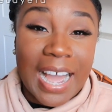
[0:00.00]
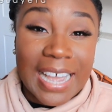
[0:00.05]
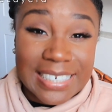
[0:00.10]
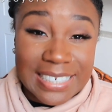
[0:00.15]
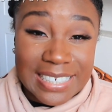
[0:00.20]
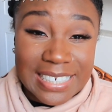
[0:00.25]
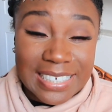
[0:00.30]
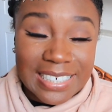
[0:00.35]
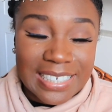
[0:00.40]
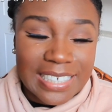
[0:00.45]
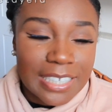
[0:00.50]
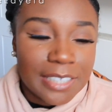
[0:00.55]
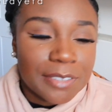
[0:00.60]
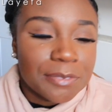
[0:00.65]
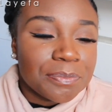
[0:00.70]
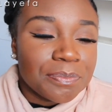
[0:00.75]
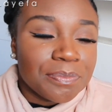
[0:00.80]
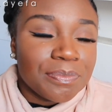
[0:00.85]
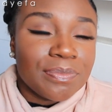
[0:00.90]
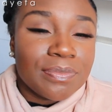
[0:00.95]
Ideally,
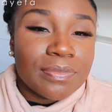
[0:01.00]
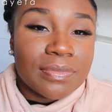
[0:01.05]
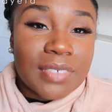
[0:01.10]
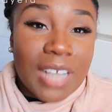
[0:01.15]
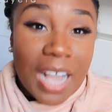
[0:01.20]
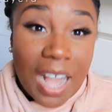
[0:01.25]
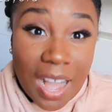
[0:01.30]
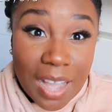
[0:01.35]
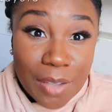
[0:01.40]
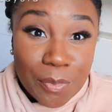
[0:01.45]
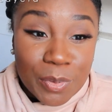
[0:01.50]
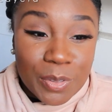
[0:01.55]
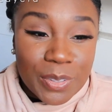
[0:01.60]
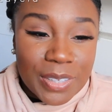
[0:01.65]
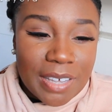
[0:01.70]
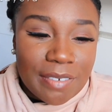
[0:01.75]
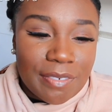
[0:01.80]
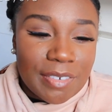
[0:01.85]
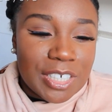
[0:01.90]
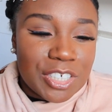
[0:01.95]
I will
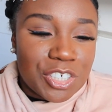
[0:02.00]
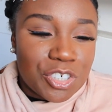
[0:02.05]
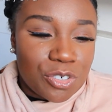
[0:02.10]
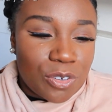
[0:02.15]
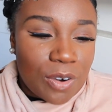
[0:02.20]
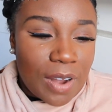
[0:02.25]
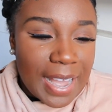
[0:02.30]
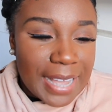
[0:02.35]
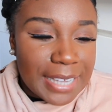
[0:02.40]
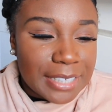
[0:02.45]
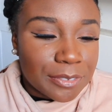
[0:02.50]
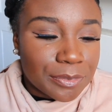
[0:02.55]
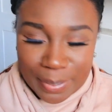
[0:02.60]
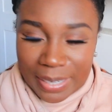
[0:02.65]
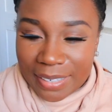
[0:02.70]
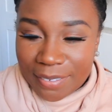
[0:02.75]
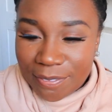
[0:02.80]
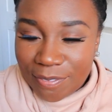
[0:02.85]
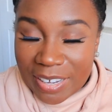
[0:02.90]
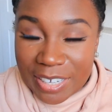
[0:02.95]
give it a try.
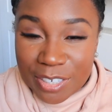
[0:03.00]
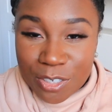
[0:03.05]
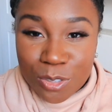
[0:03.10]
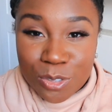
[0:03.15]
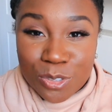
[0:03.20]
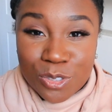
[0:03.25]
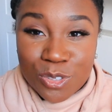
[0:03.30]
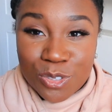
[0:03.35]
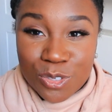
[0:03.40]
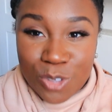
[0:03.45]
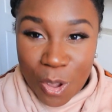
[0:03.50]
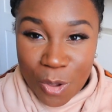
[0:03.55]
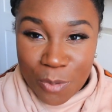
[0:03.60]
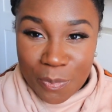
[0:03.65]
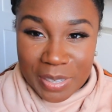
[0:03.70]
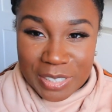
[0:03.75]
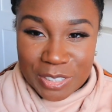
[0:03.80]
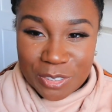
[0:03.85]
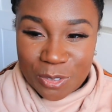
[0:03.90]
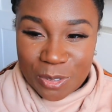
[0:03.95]
But thank you so
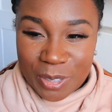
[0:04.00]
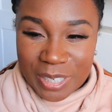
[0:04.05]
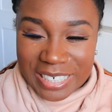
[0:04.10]
much for